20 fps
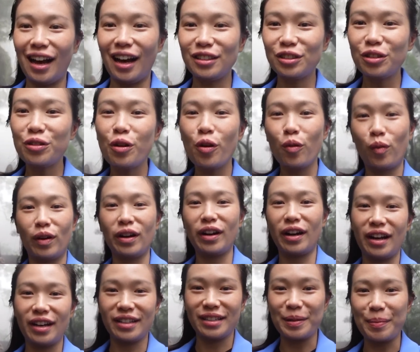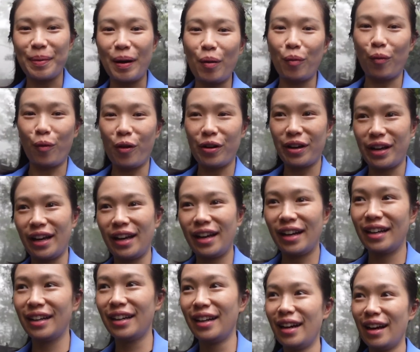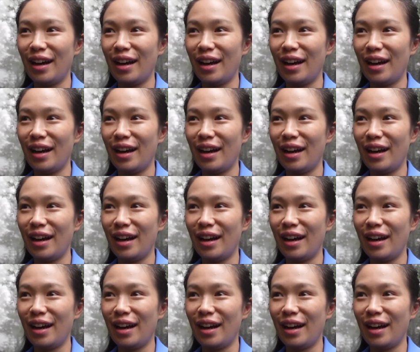I don't know what it is about walking